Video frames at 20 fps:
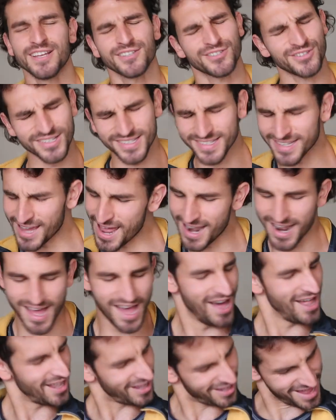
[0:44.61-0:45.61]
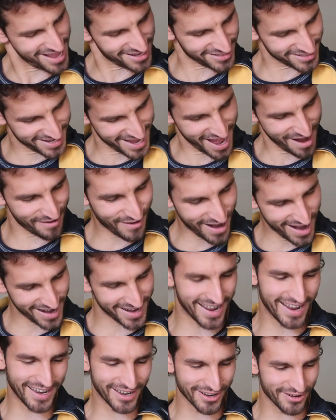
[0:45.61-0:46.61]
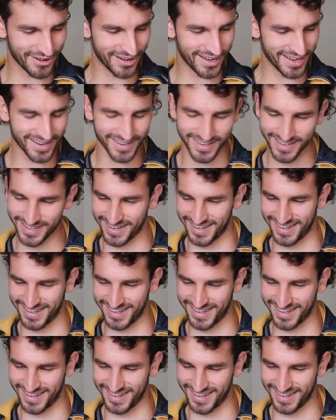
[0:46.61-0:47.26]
So let's get let's get right into it.